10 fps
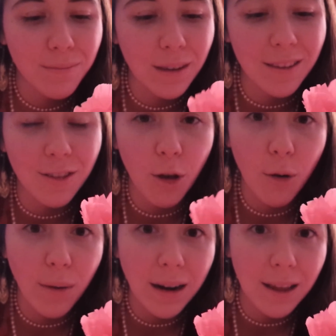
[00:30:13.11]
because you
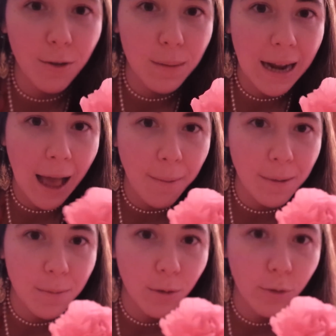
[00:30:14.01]
already have been
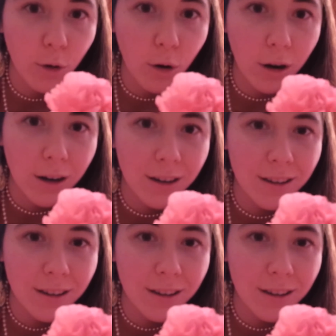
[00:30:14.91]
happy before.